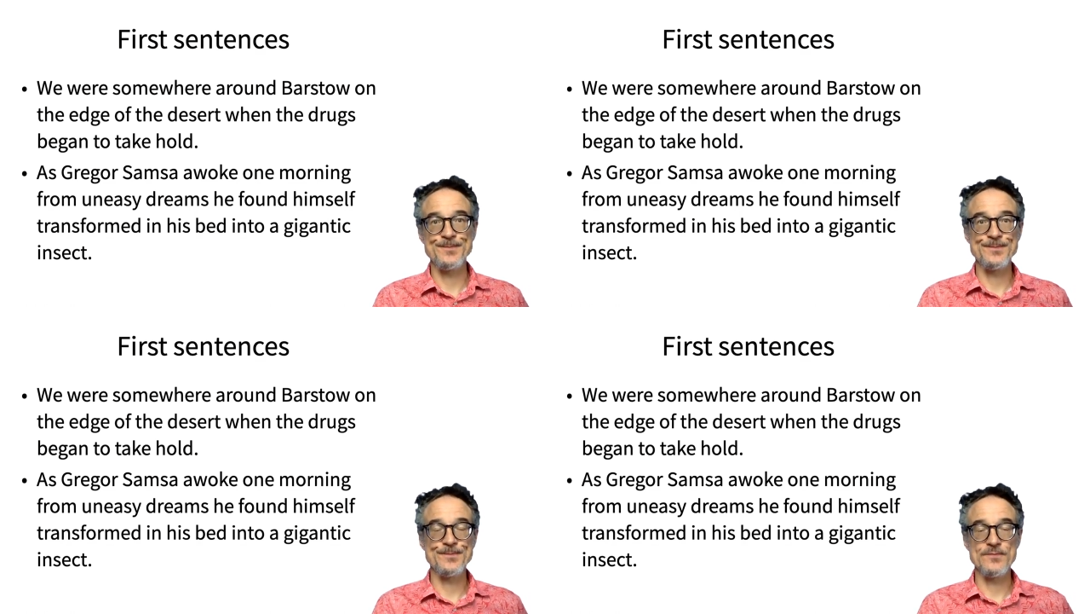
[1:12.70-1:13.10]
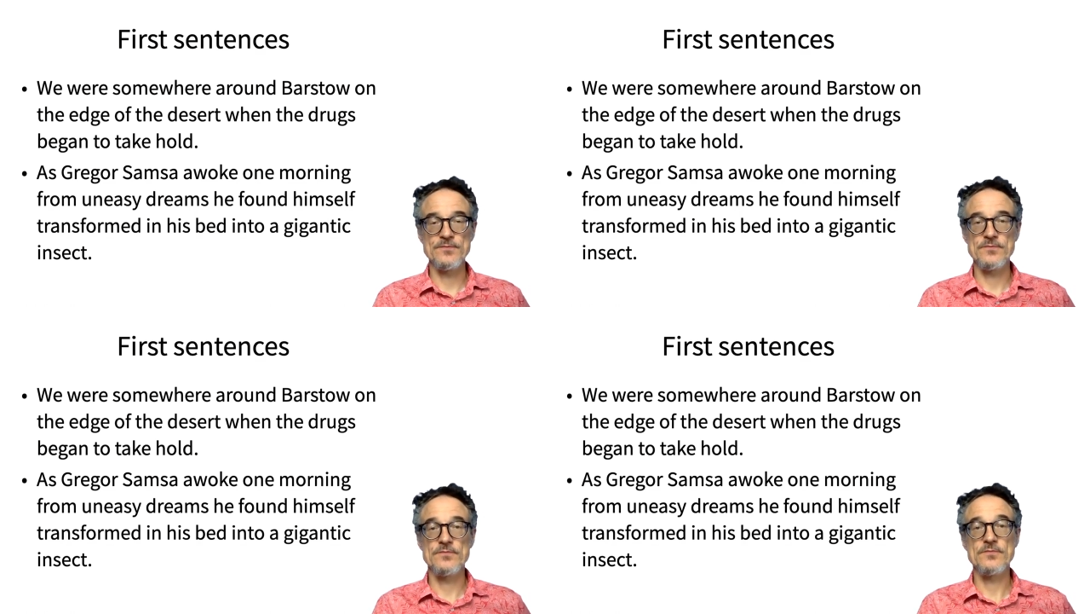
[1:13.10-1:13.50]

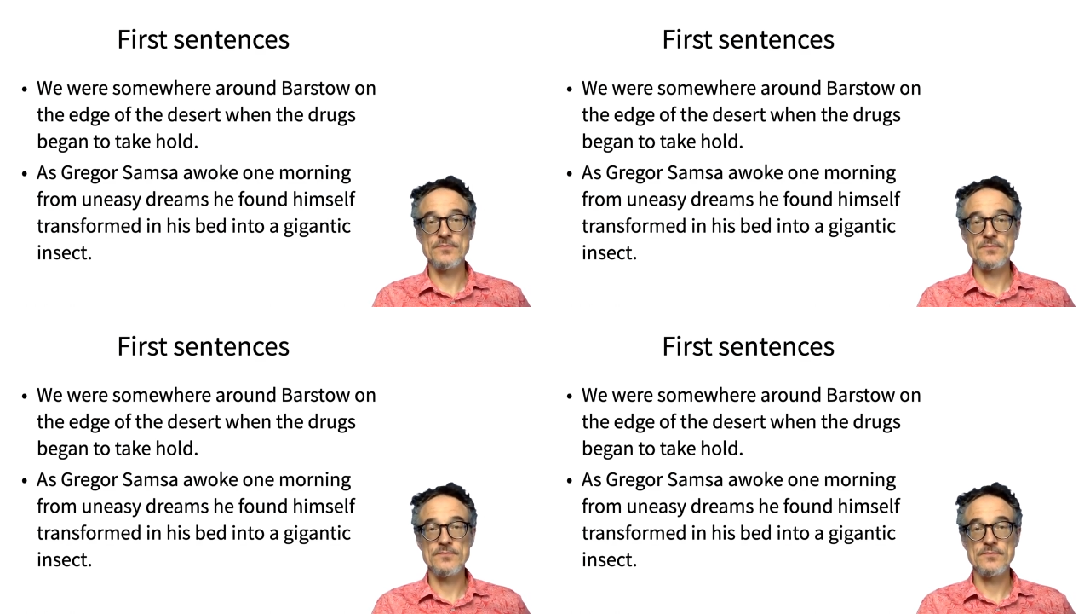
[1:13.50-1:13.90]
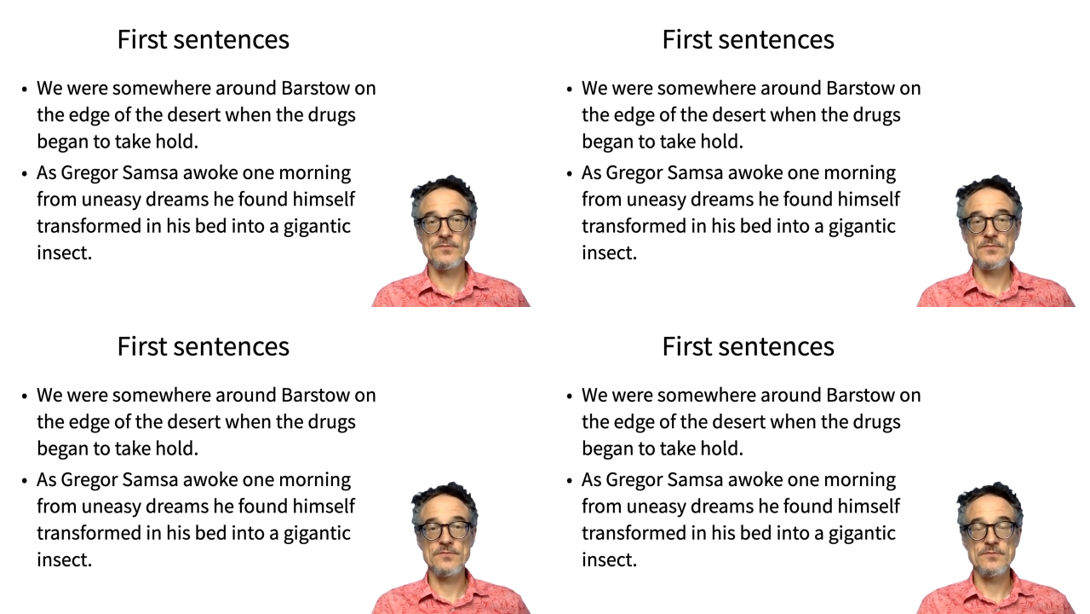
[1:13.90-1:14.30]

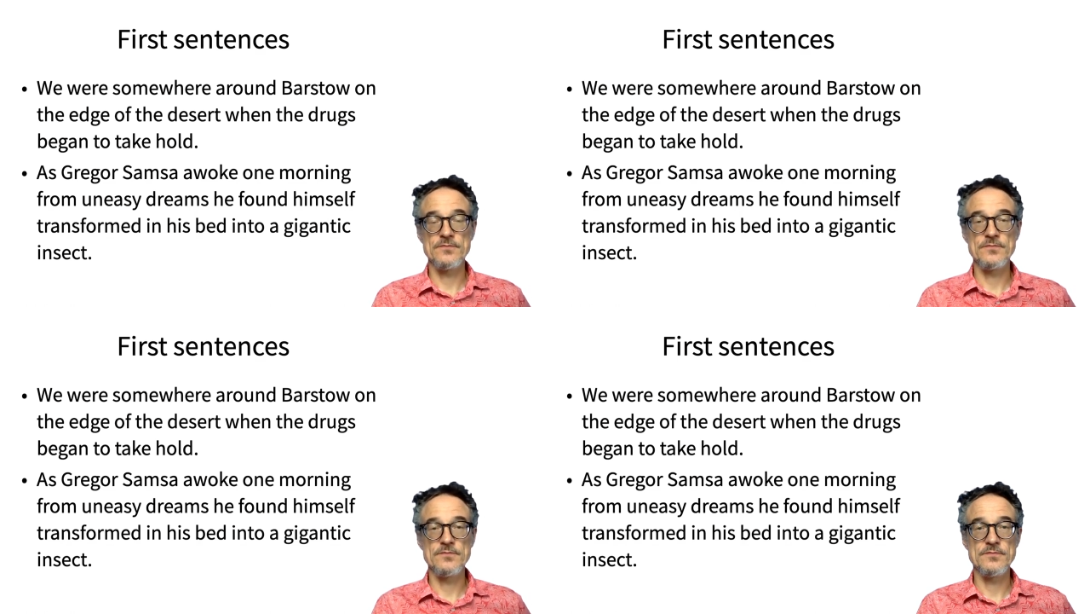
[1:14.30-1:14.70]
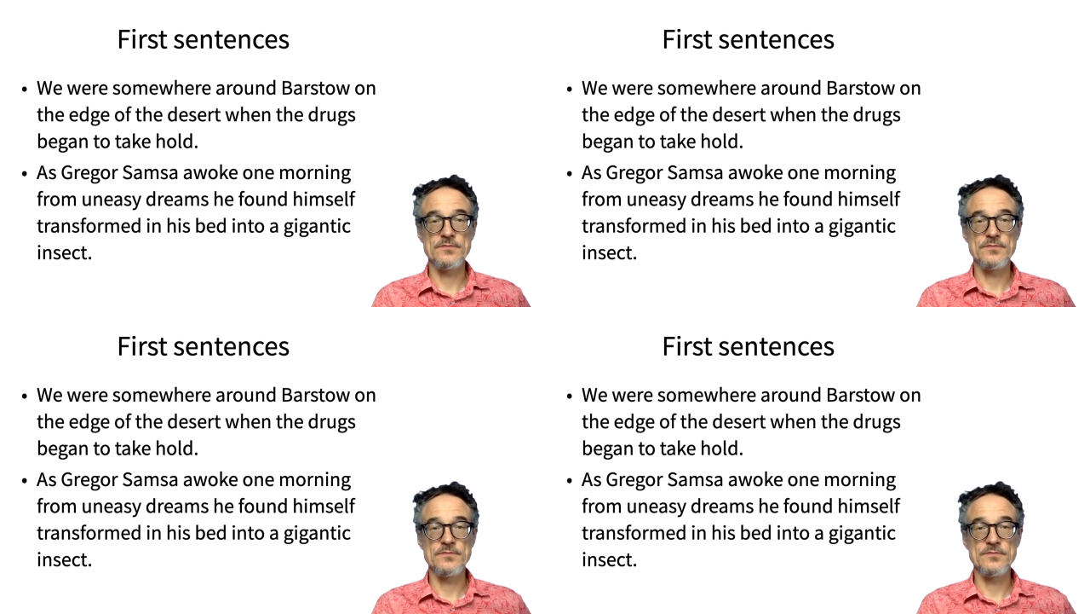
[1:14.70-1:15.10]

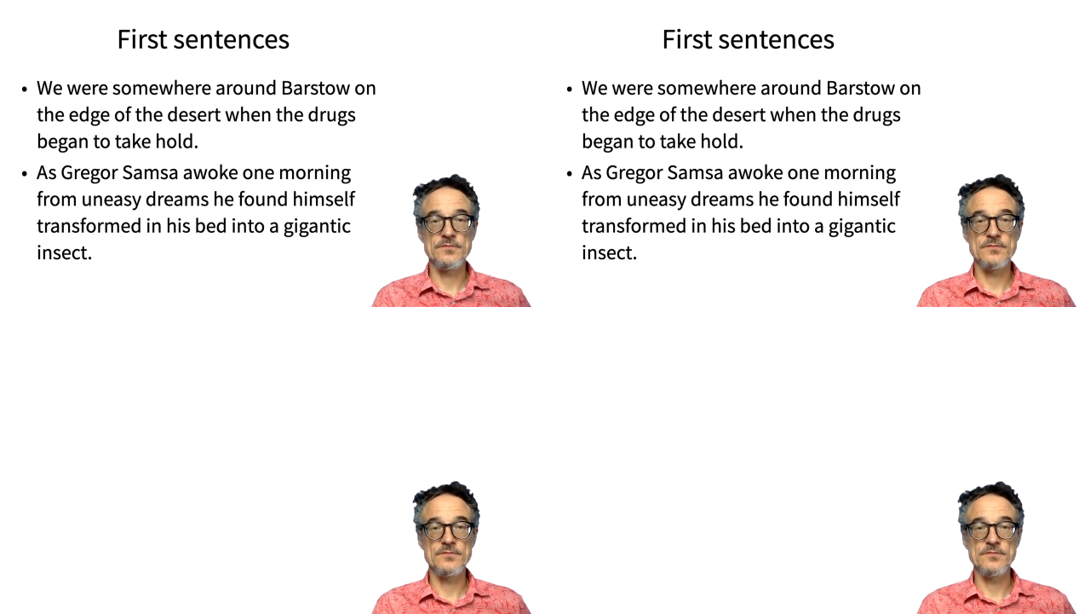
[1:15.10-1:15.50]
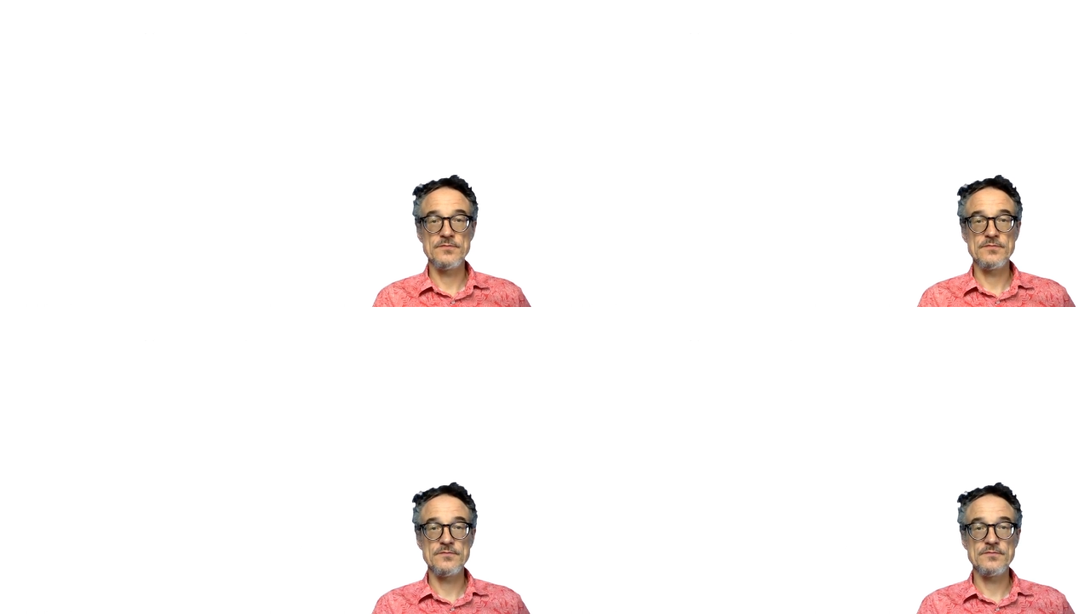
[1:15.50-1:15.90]

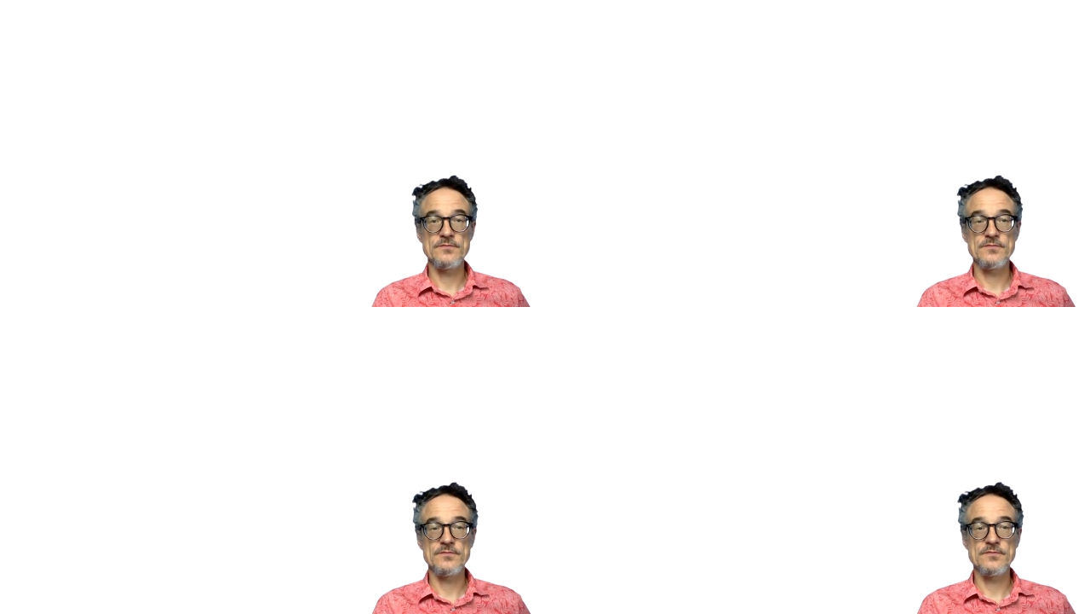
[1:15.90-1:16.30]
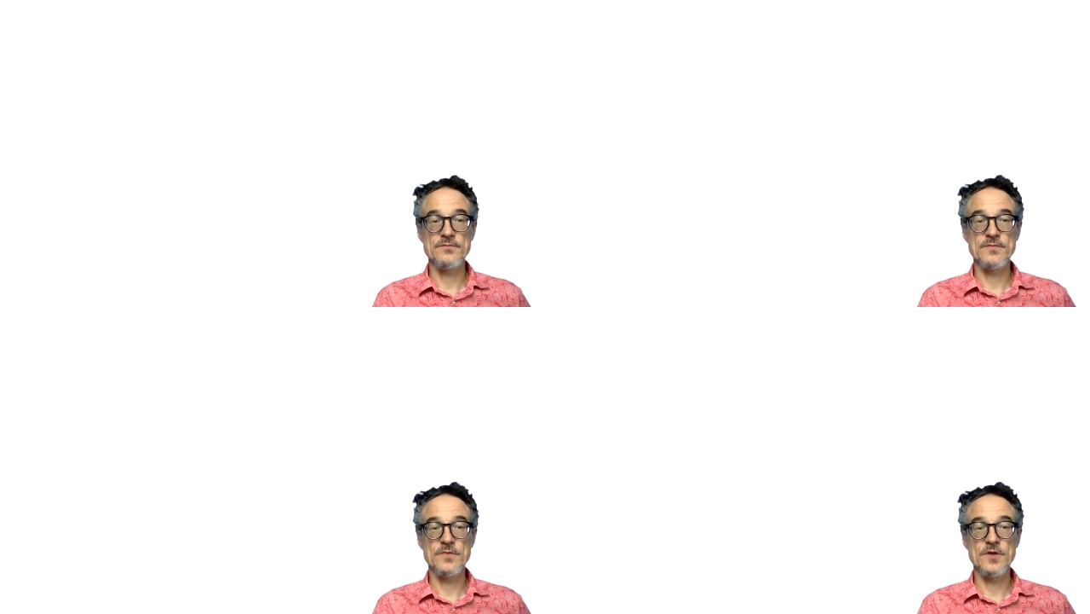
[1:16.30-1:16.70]

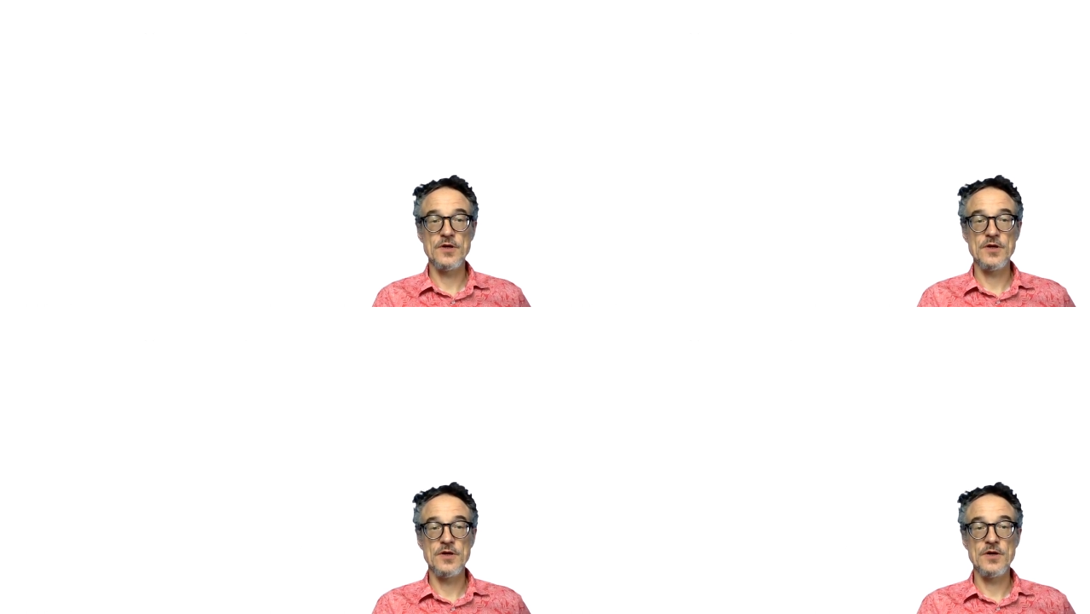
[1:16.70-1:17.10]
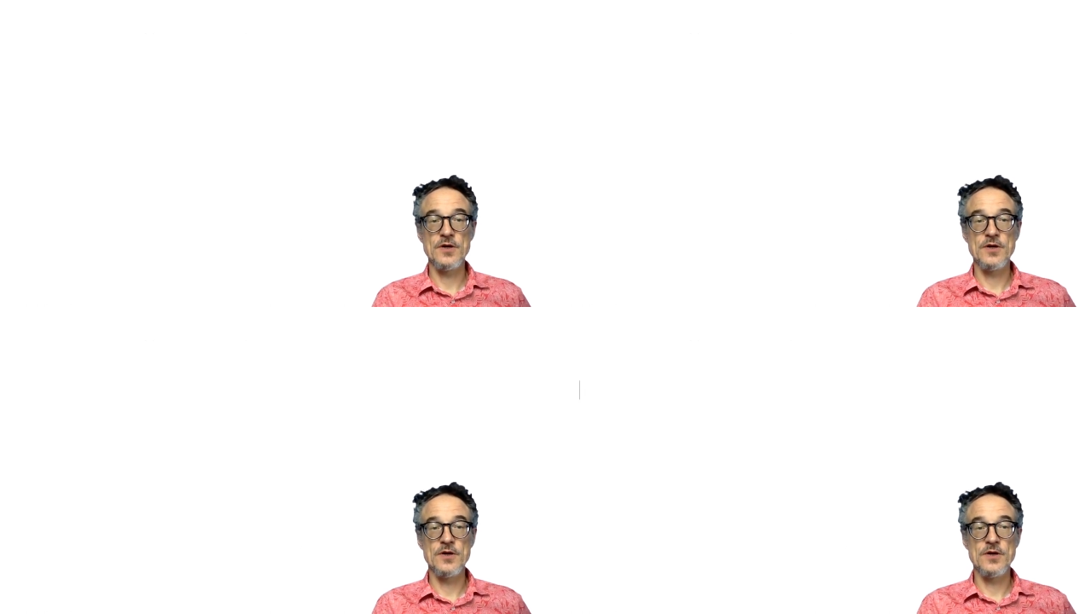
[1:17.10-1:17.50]

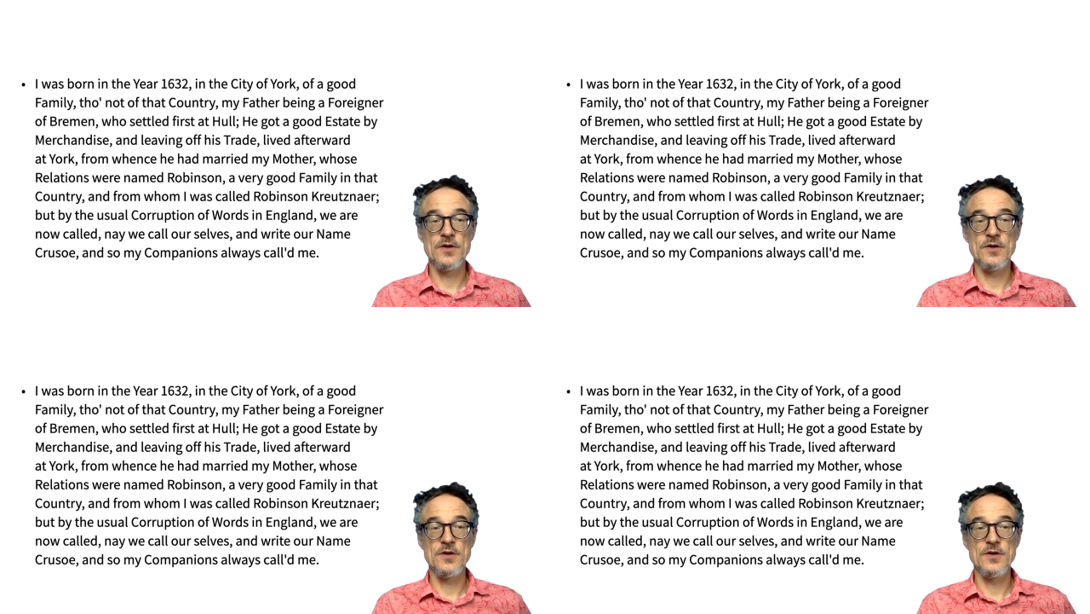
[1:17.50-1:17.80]
No one is speaking in this clip.